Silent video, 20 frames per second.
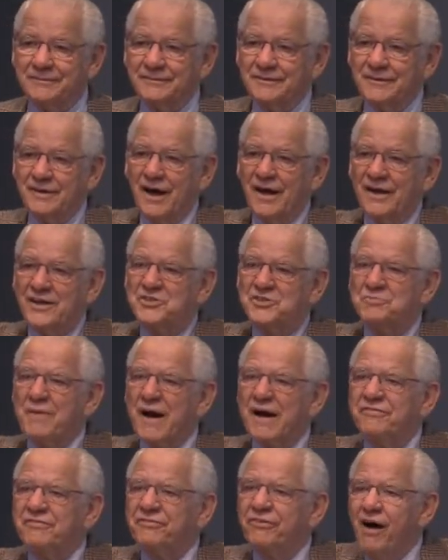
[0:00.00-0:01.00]
God is
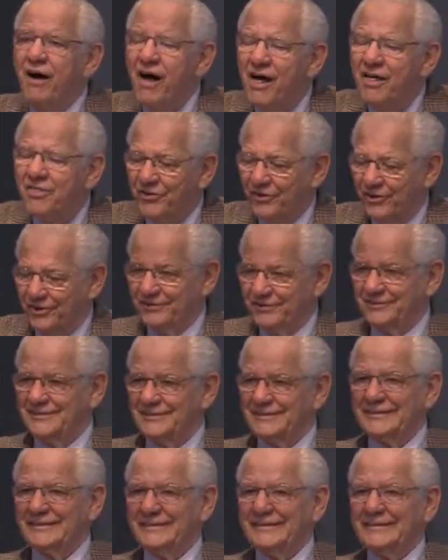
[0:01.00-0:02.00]
my Father,
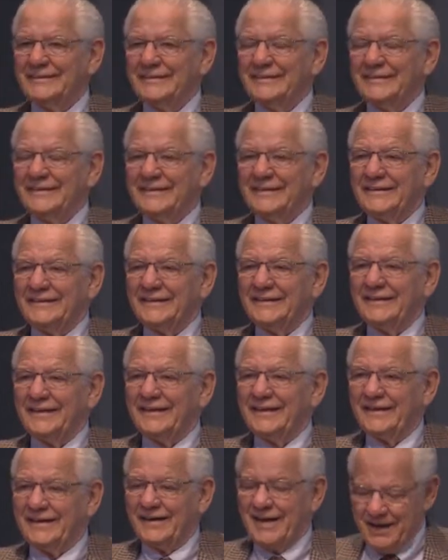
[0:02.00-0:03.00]

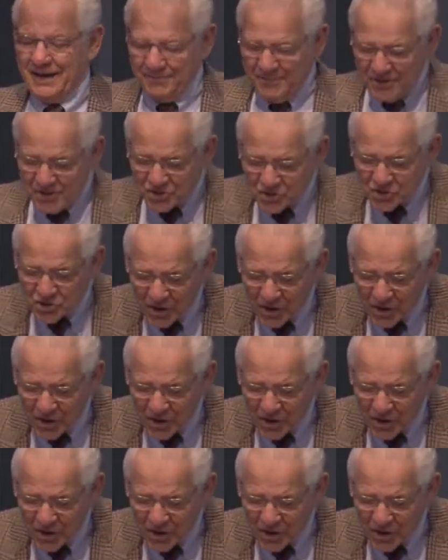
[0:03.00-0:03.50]
and I'm his